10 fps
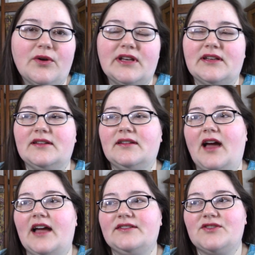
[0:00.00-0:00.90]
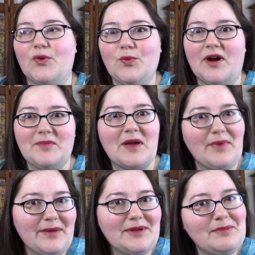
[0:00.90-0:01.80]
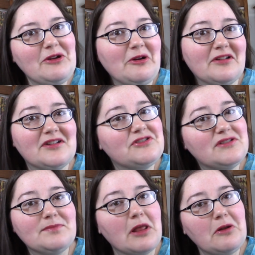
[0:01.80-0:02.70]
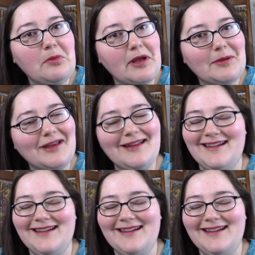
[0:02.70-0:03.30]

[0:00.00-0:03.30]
And I don't want my baby to be hurt because she's my little baby.